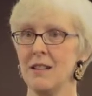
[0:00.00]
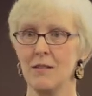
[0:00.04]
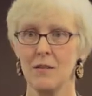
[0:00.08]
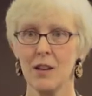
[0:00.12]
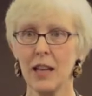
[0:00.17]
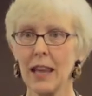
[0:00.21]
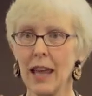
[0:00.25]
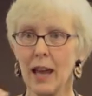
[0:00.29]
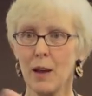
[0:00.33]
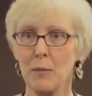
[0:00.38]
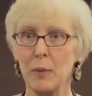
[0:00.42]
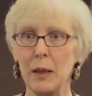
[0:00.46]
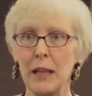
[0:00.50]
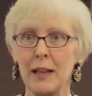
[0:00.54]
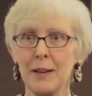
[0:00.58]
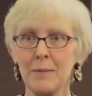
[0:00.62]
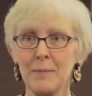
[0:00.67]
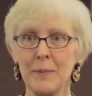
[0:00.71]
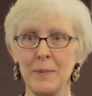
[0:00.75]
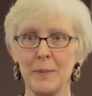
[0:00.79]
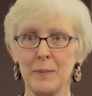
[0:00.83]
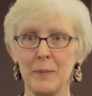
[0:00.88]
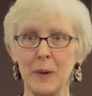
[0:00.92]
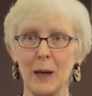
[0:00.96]
label them,
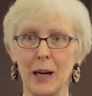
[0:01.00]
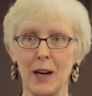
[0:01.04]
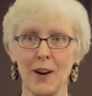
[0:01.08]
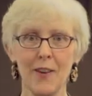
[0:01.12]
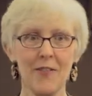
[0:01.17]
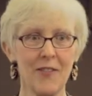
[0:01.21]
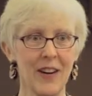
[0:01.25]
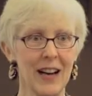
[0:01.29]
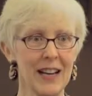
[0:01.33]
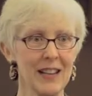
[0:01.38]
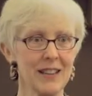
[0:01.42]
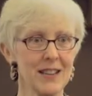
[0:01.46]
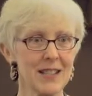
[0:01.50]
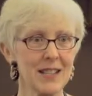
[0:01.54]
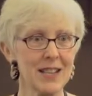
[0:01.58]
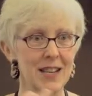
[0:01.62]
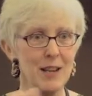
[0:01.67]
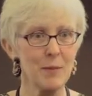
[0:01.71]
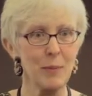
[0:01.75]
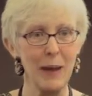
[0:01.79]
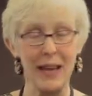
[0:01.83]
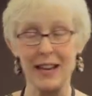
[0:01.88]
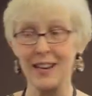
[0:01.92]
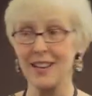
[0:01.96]
put our files in
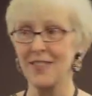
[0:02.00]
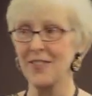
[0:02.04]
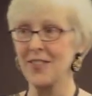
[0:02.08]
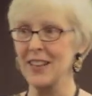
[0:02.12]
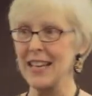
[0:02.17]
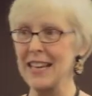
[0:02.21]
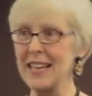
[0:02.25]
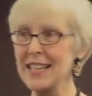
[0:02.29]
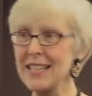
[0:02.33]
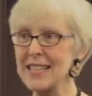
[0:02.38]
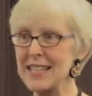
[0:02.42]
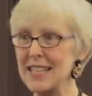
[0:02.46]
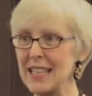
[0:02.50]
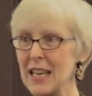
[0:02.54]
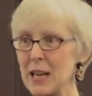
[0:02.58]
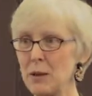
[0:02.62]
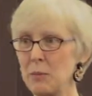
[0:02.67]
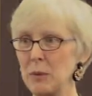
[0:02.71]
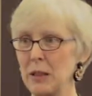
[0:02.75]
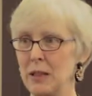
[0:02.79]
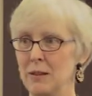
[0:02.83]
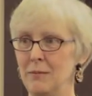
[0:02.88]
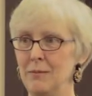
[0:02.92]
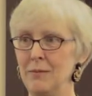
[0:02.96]
Appendiflex,
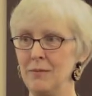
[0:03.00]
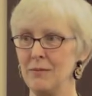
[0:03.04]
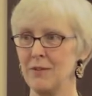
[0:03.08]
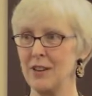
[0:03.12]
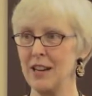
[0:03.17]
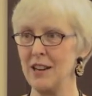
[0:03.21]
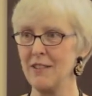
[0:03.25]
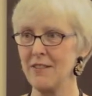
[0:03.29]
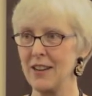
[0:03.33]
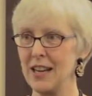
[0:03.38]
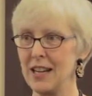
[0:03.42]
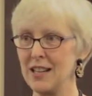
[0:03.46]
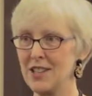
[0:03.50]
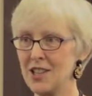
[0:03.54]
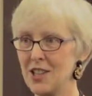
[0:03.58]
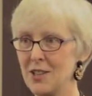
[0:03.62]
label them, rearrange